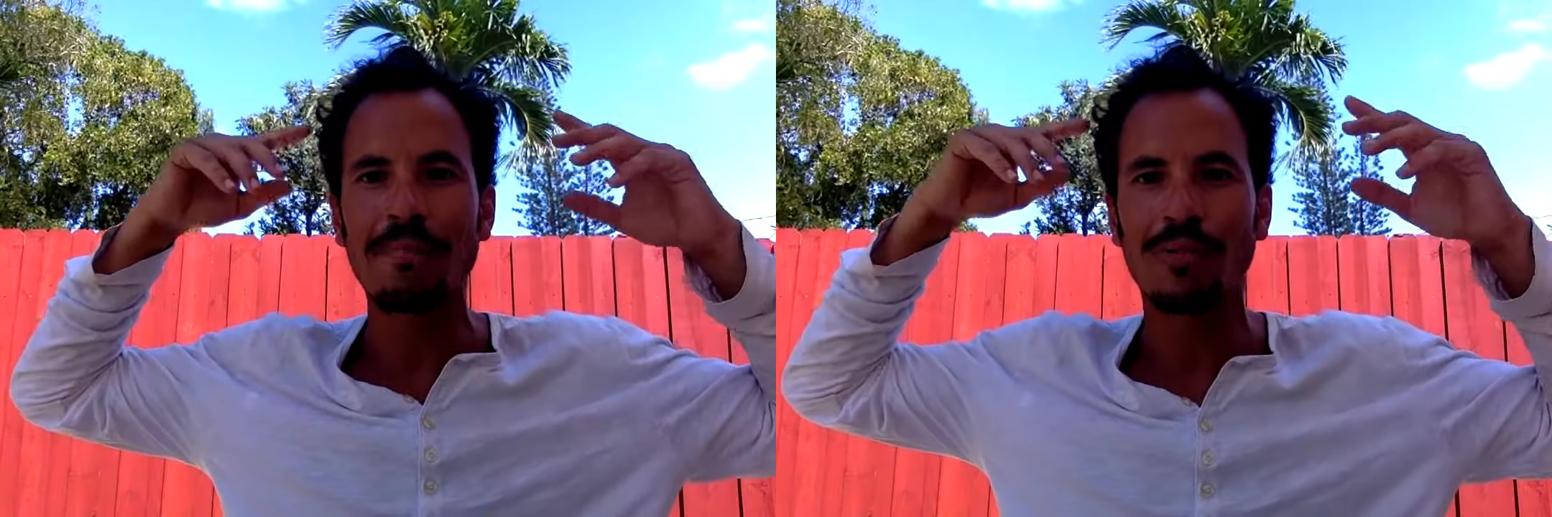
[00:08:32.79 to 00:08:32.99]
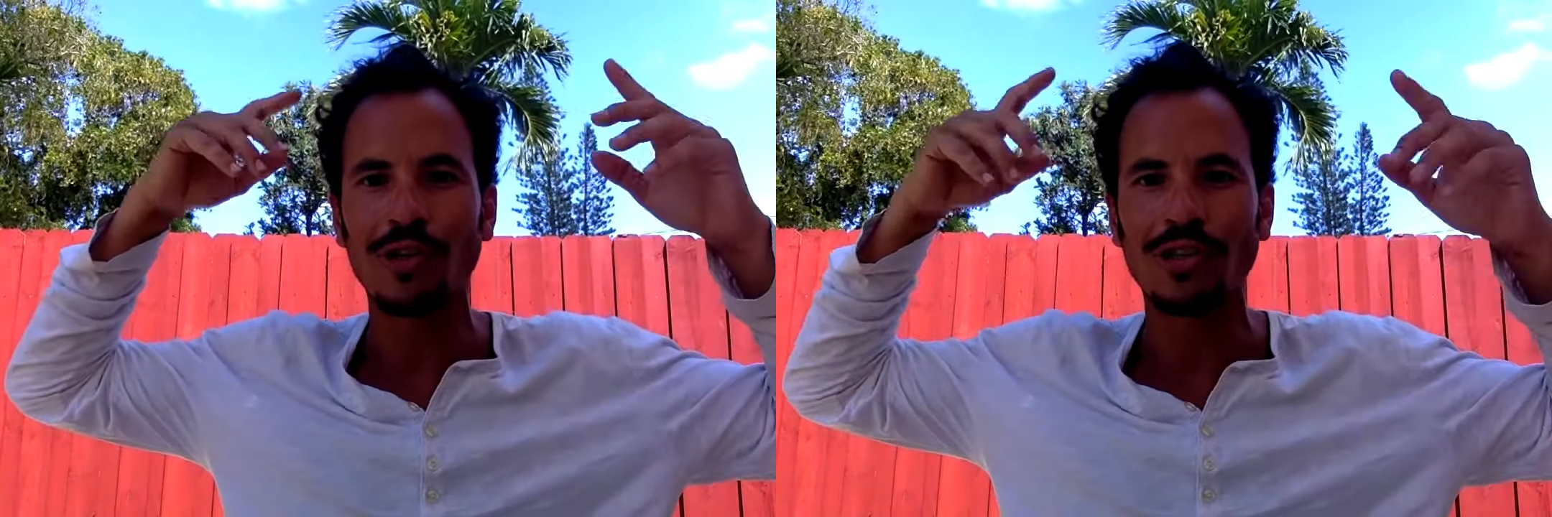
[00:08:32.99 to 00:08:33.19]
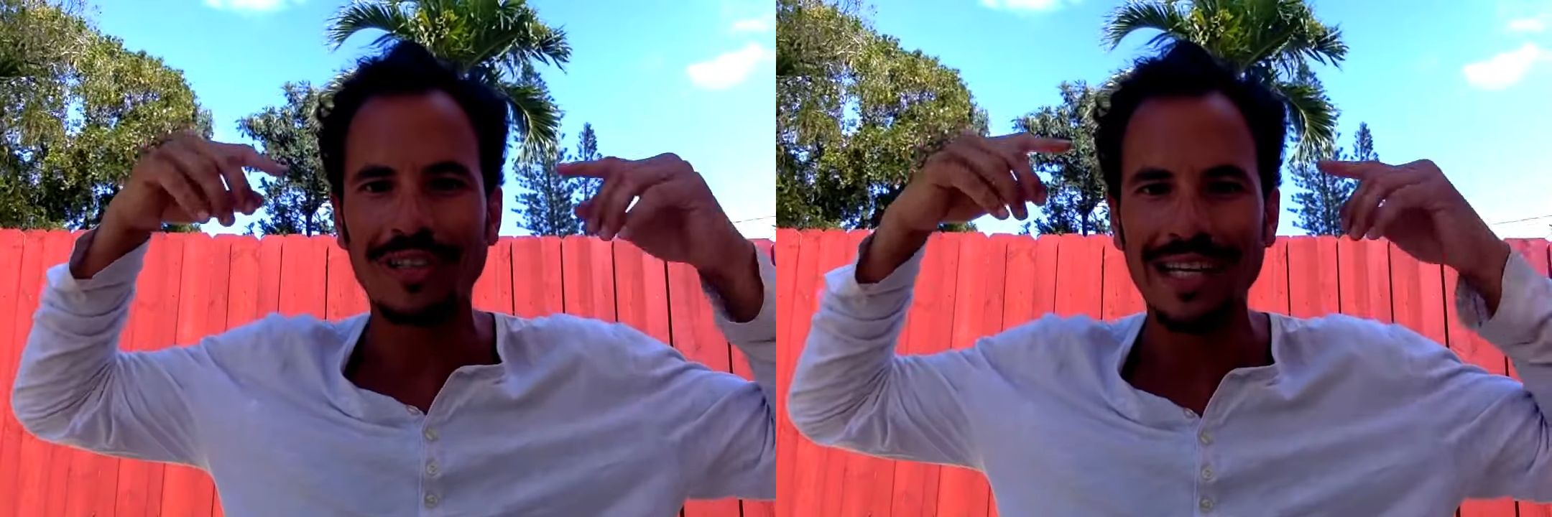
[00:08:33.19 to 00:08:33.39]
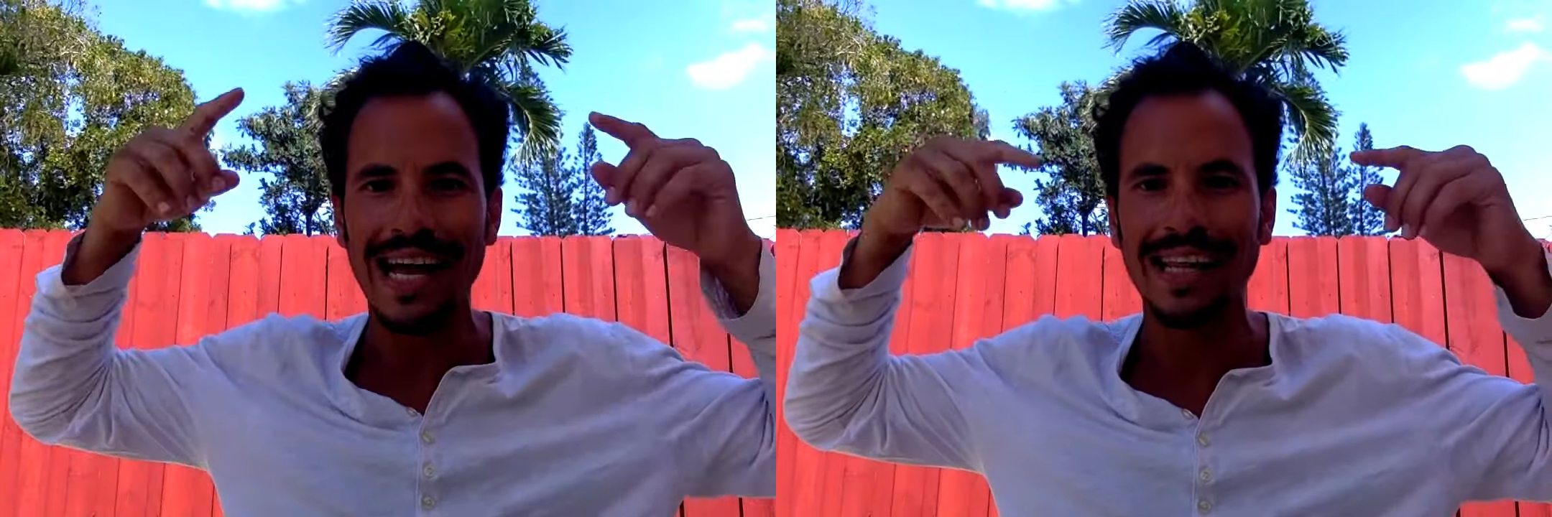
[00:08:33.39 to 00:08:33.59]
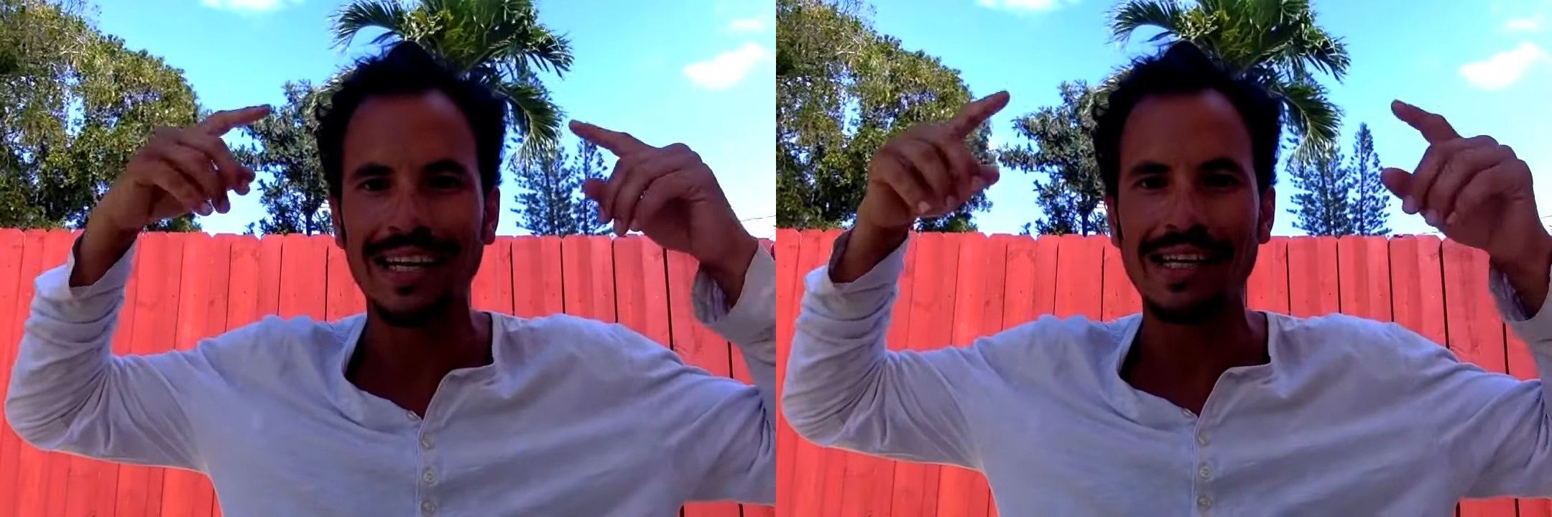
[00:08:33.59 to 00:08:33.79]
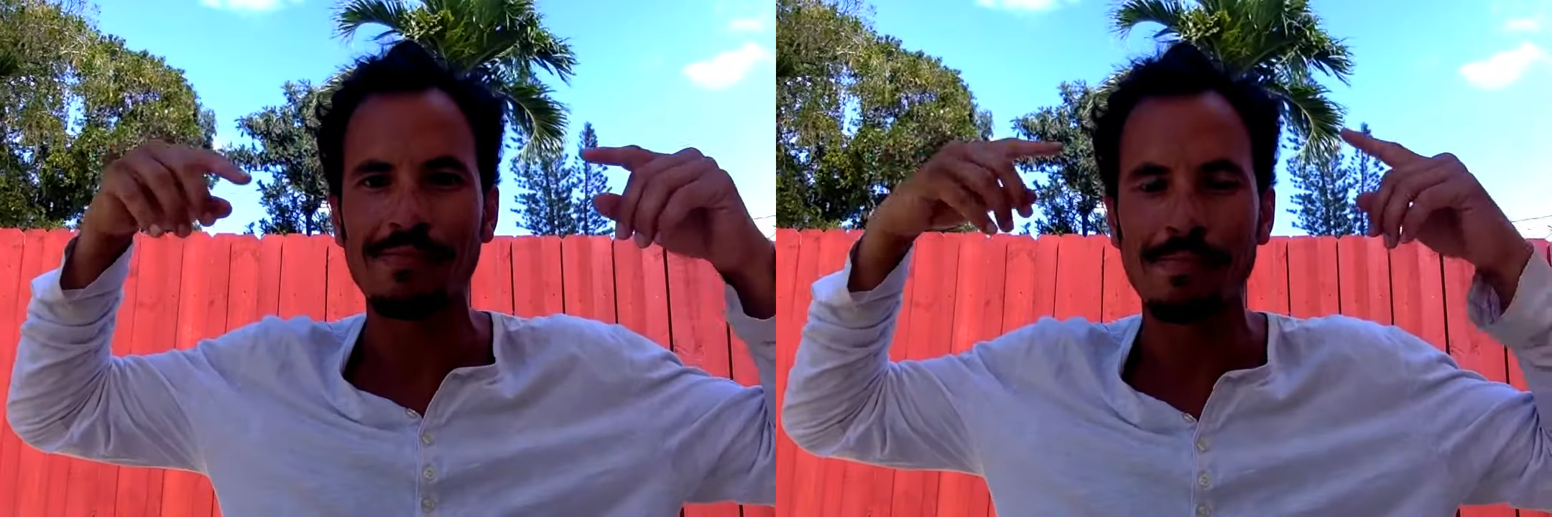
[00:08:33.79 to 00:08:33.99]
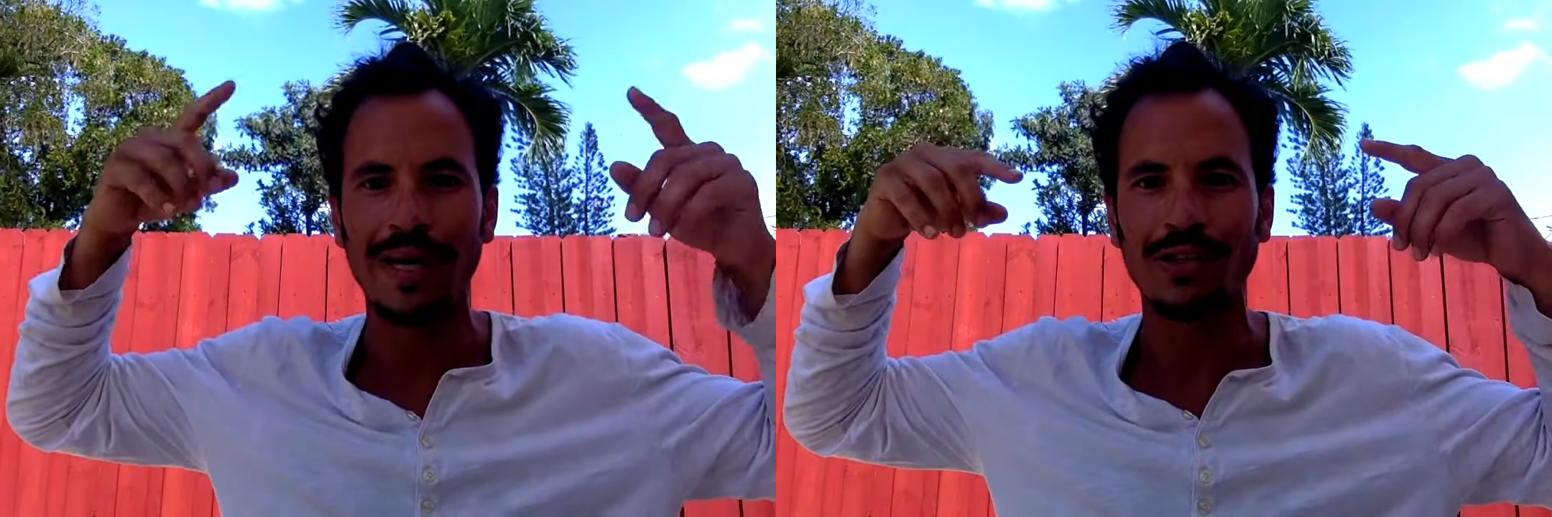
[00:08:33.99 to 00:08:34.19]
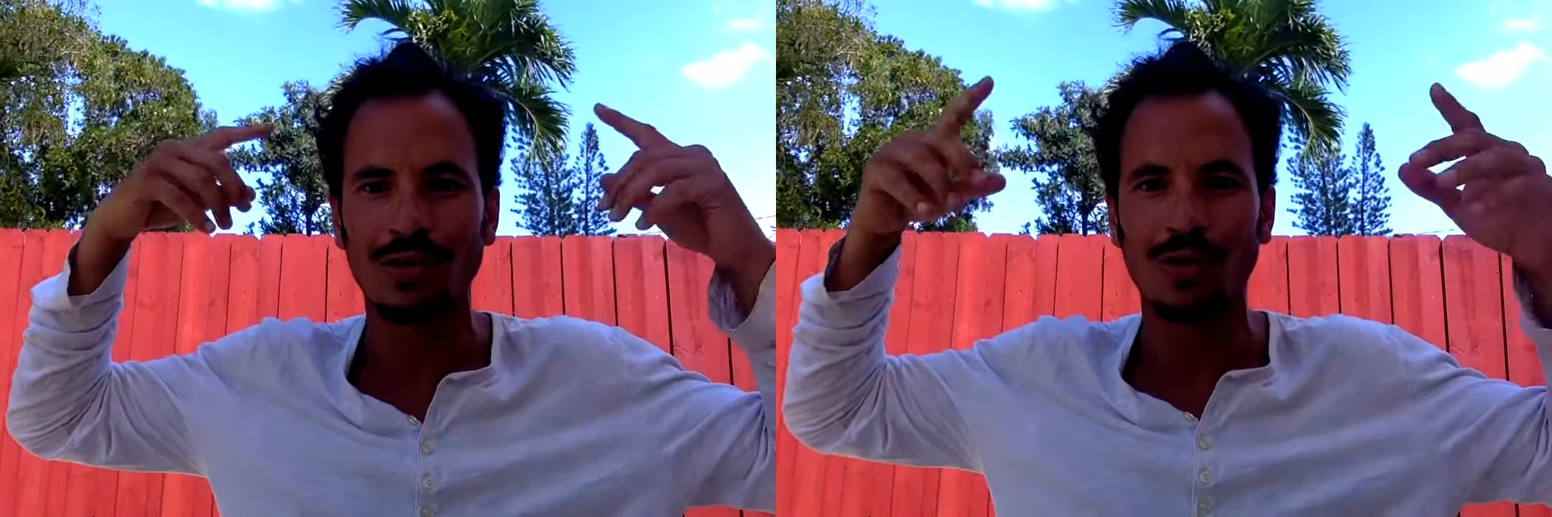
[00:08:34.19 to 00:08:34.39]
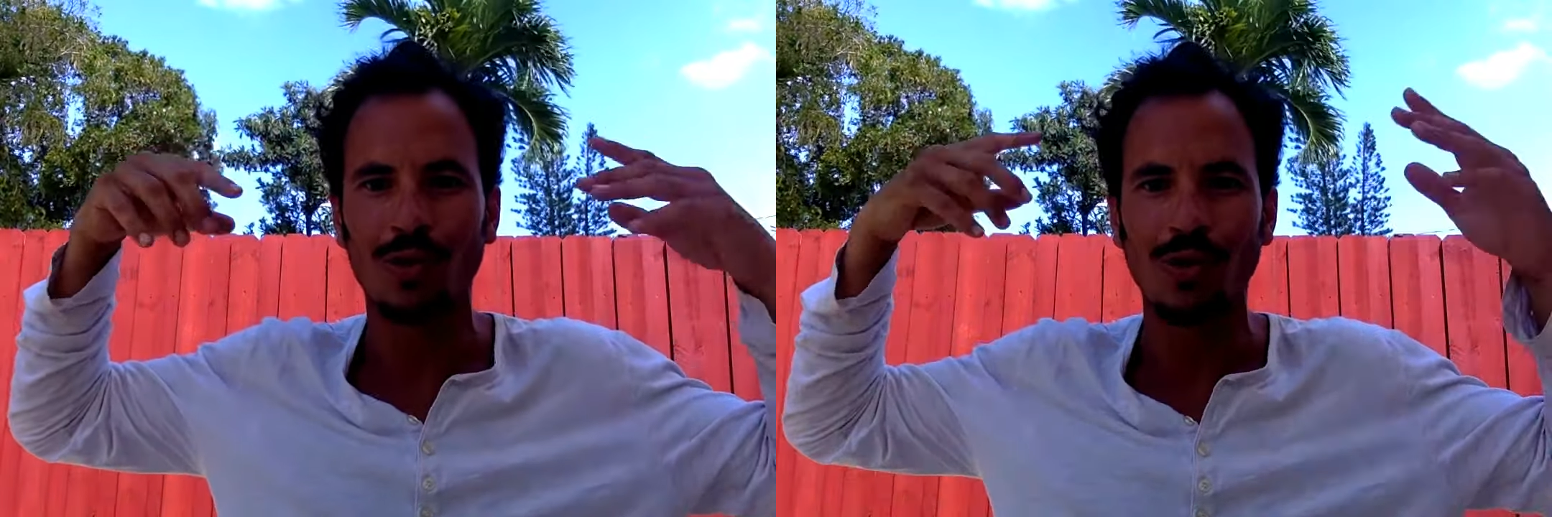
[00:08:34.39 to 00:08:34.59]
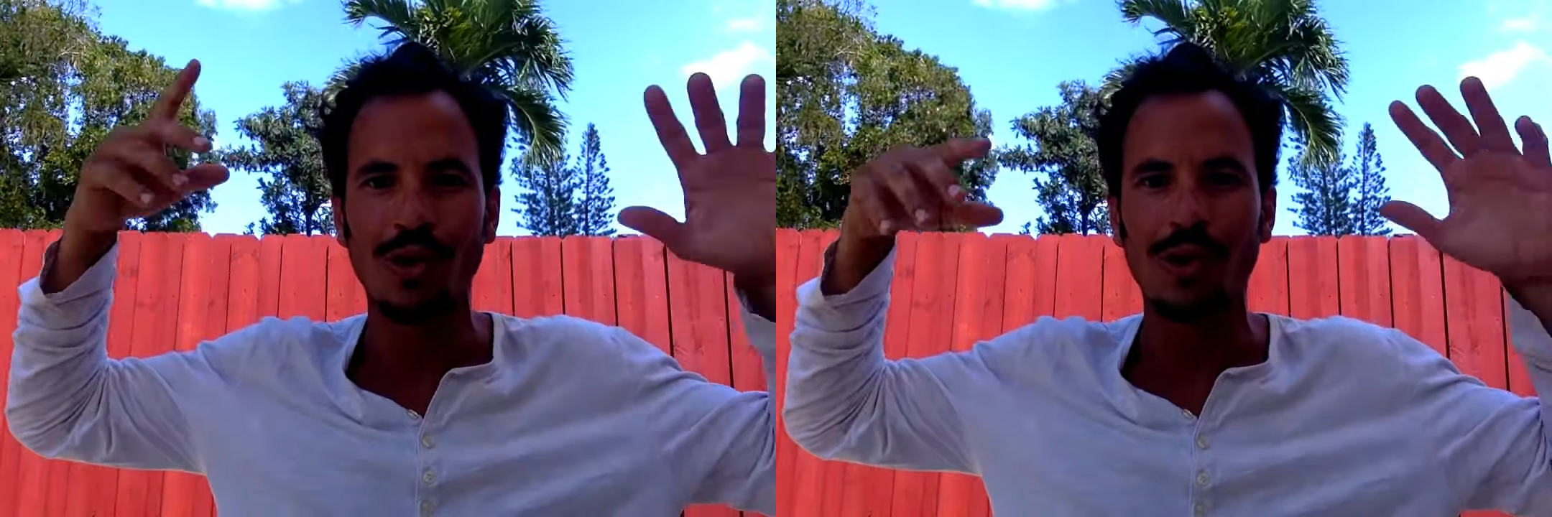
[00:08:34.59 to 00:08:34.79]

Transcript: personality, mental,